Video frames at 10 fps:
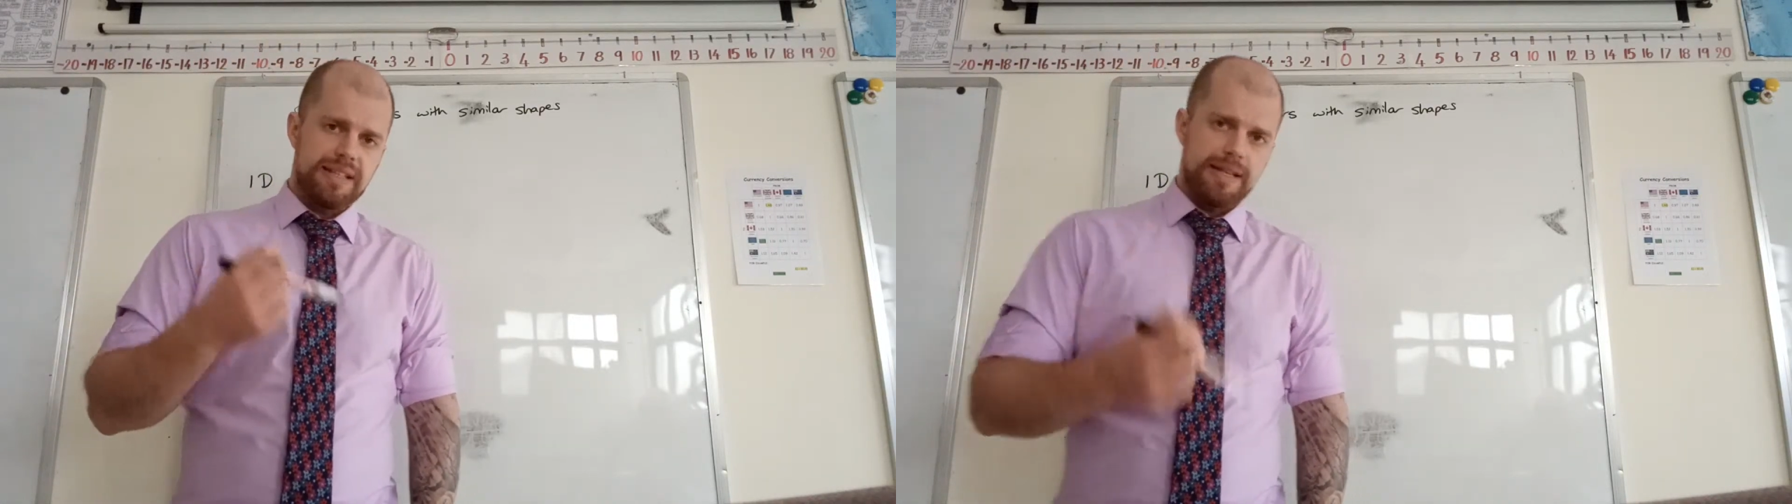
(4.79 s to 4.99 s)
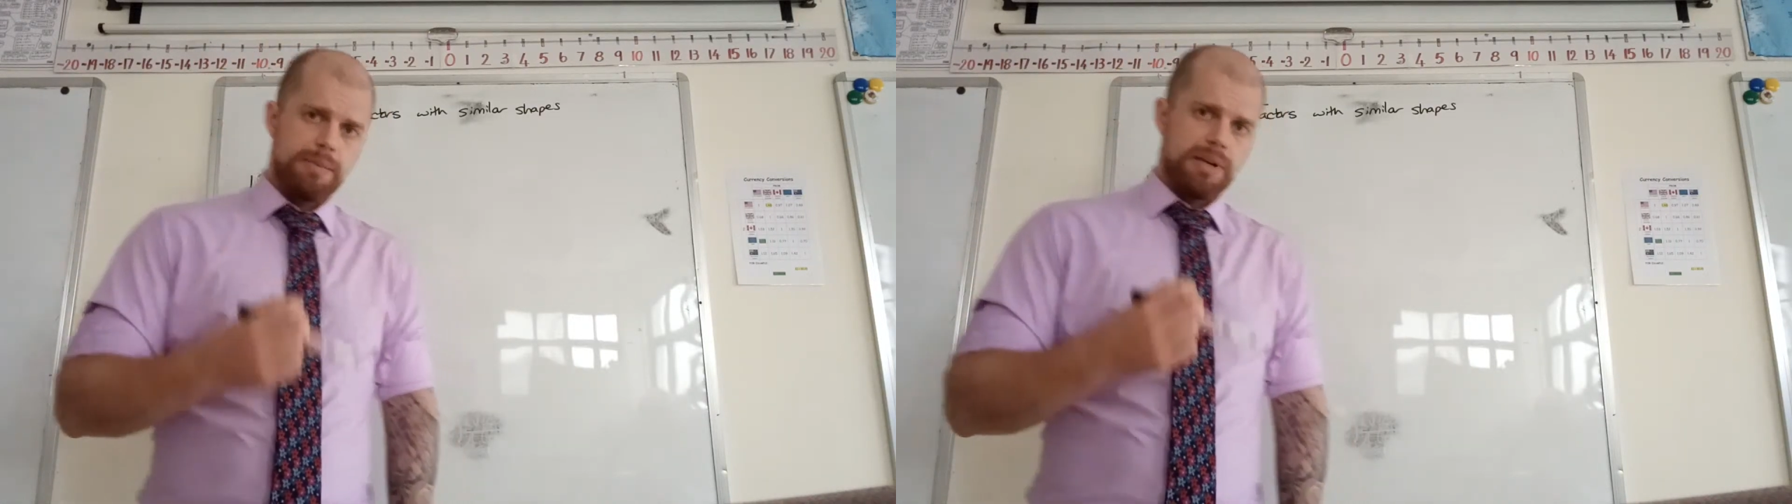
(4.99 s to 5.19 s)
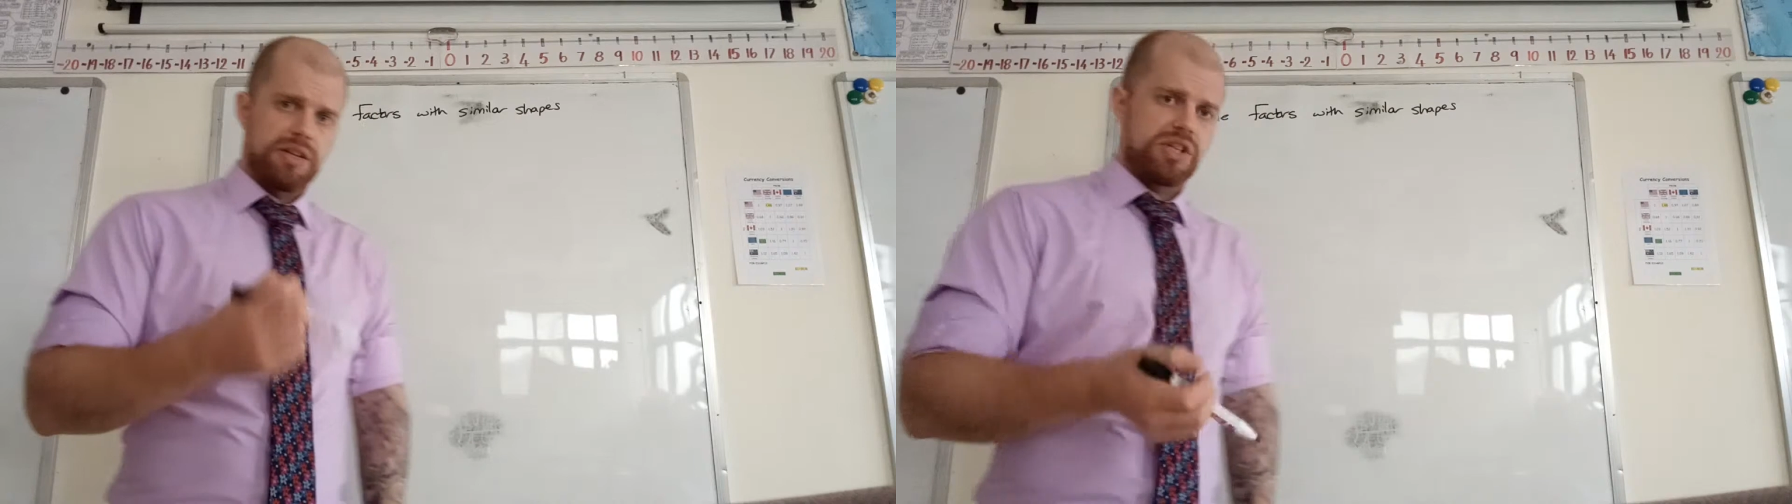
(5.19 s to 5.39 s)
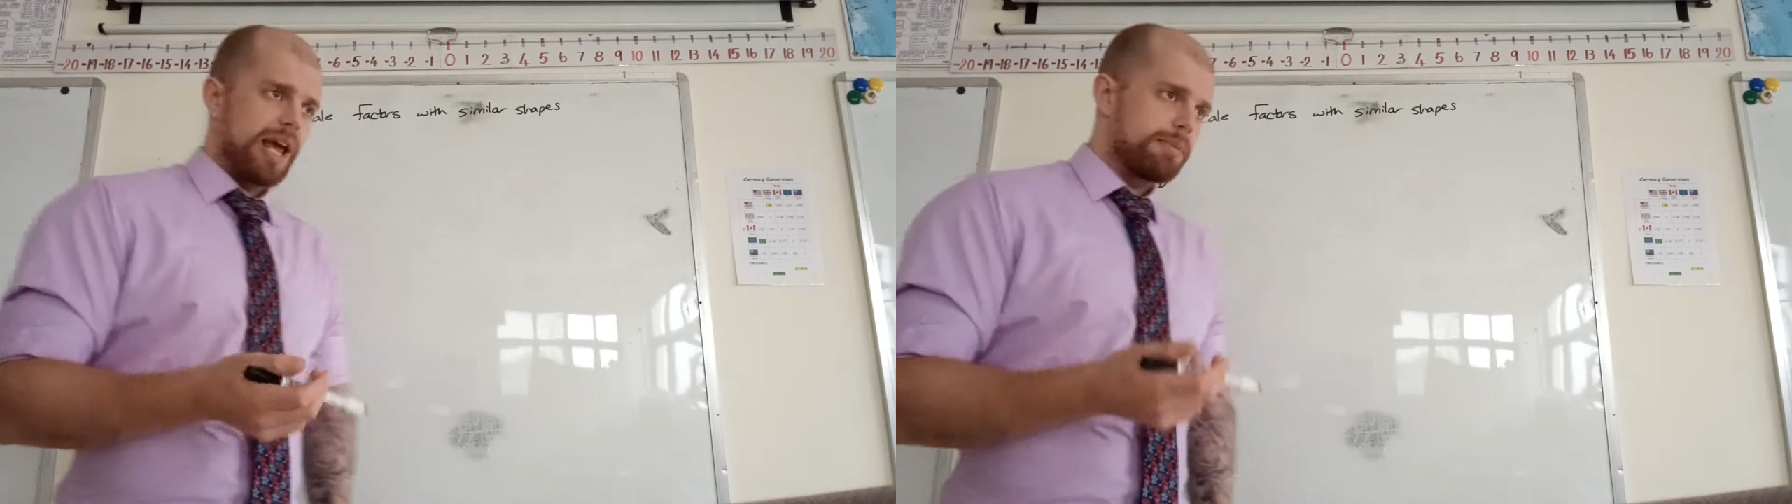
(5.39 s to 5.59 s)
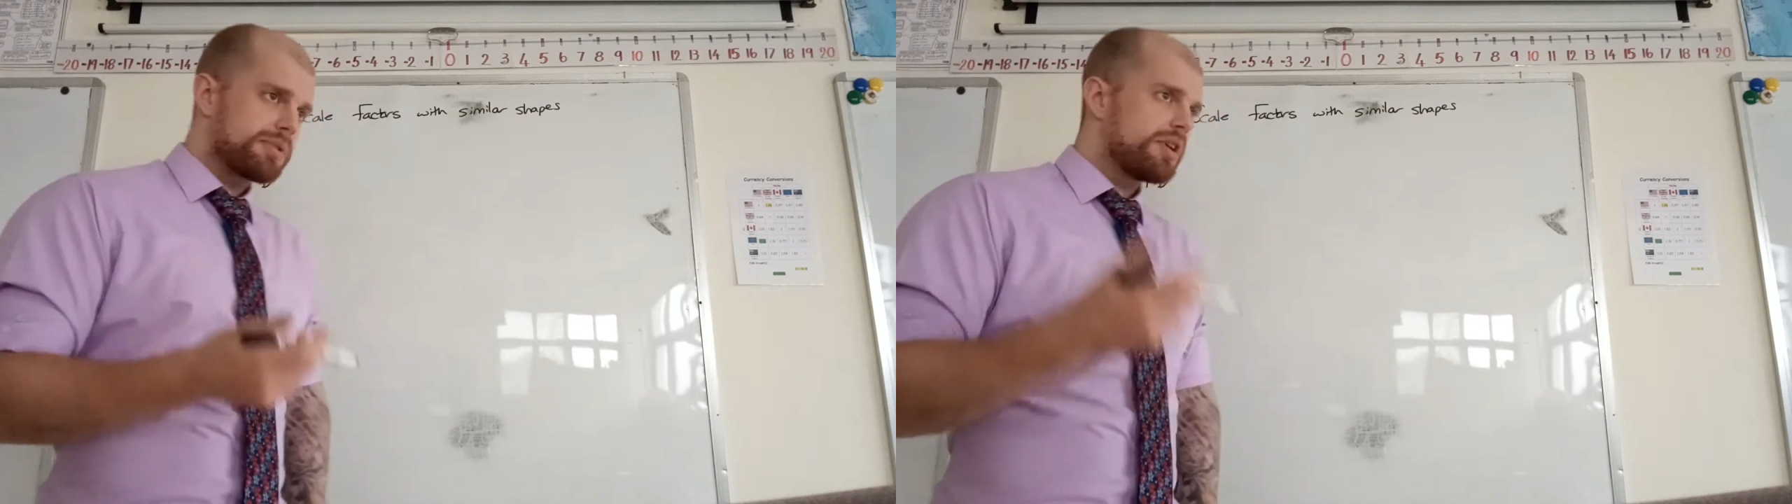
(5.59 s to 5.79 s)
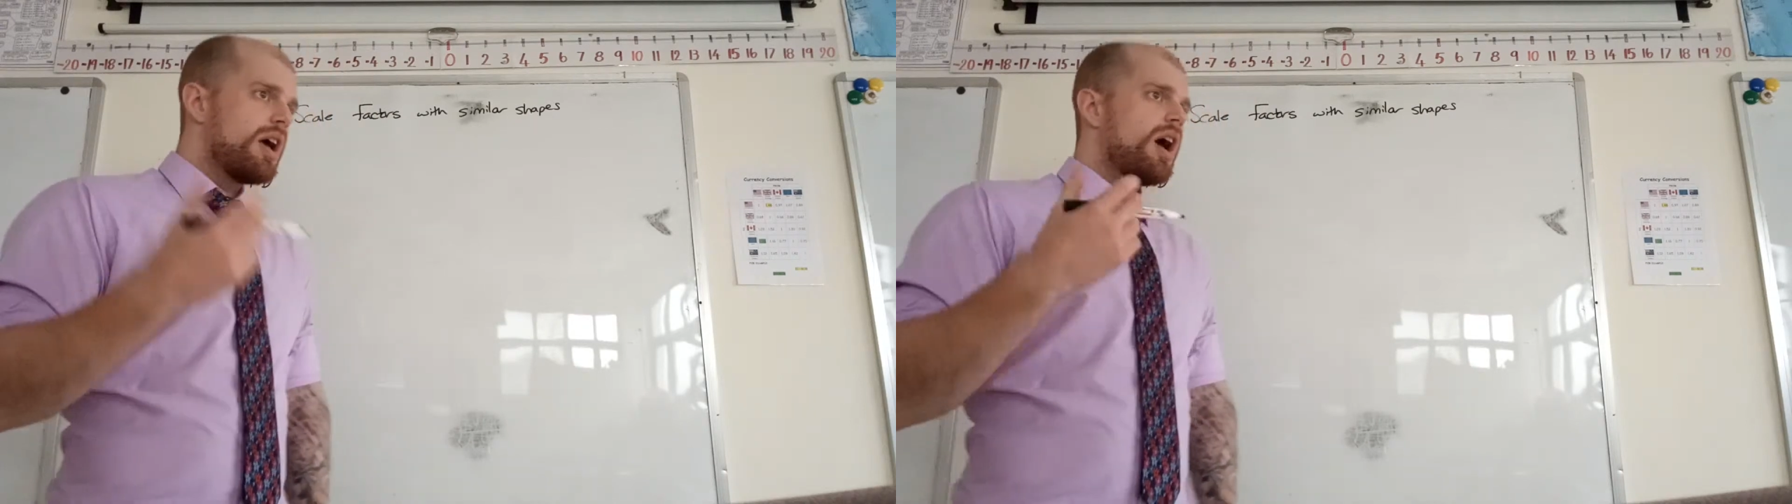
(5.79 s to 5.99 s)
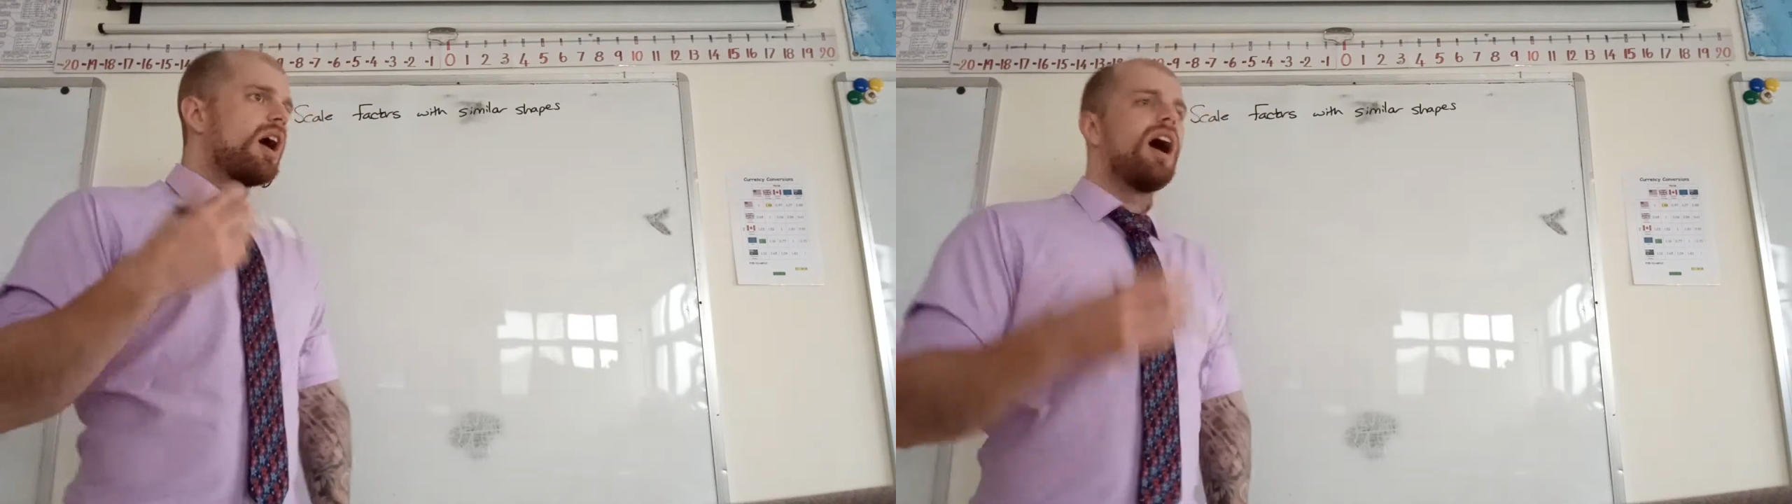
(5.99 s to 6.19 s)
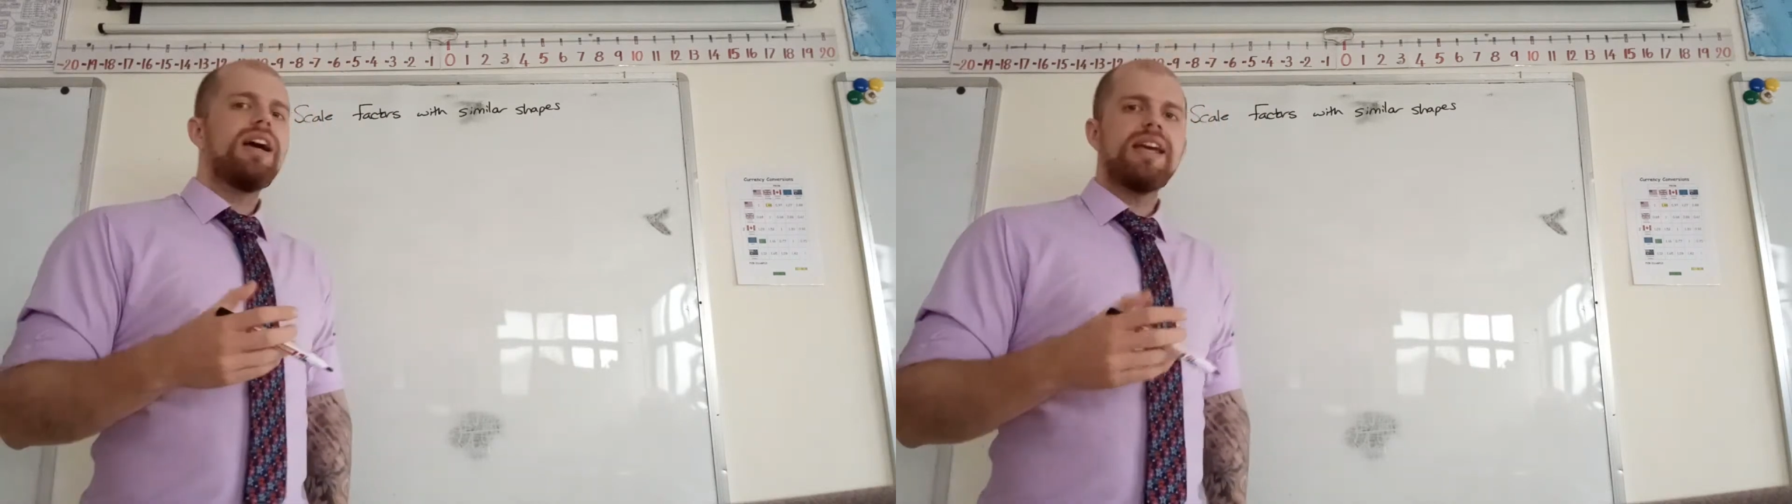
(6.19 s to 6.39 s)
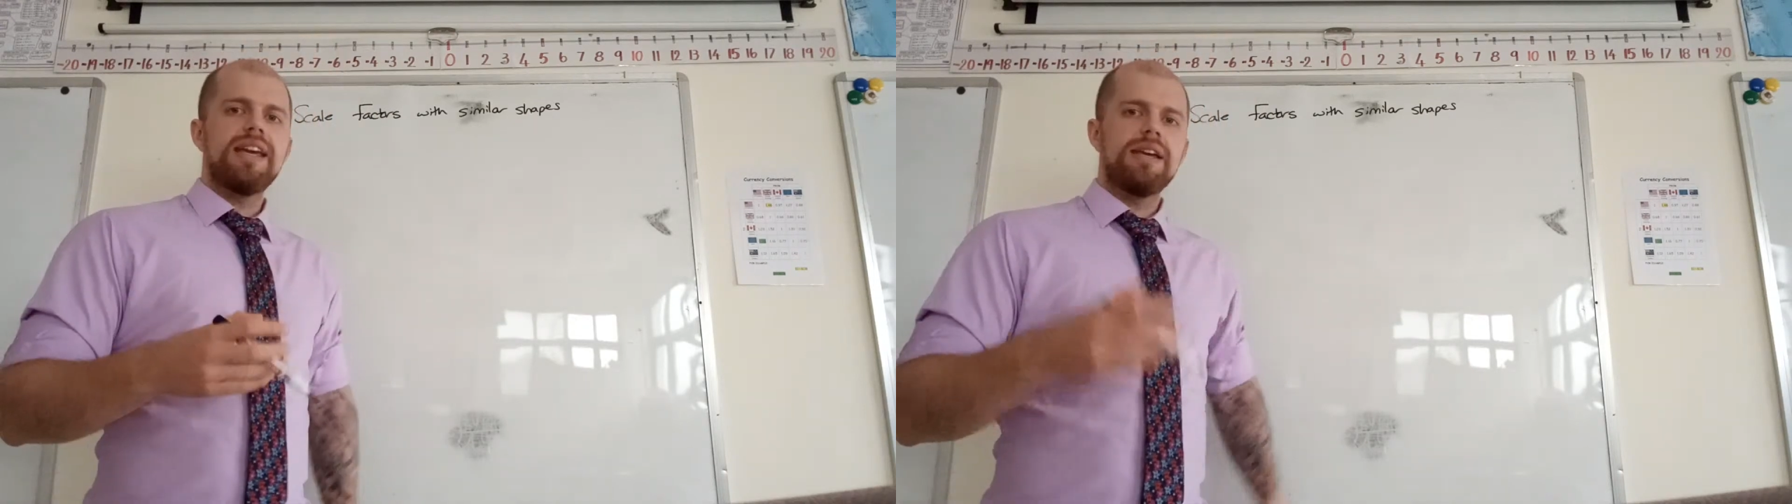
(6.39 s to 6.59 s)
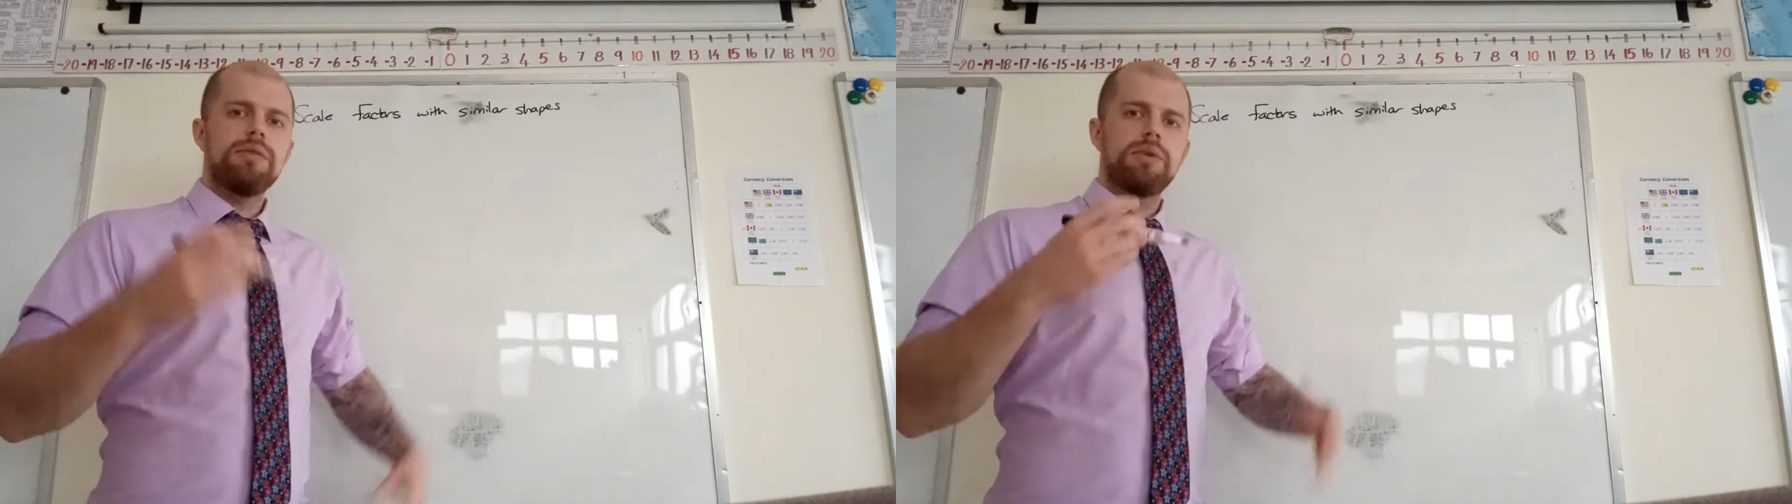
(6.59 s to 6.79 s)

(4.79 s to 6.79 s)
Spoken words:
similar shapes, i.e.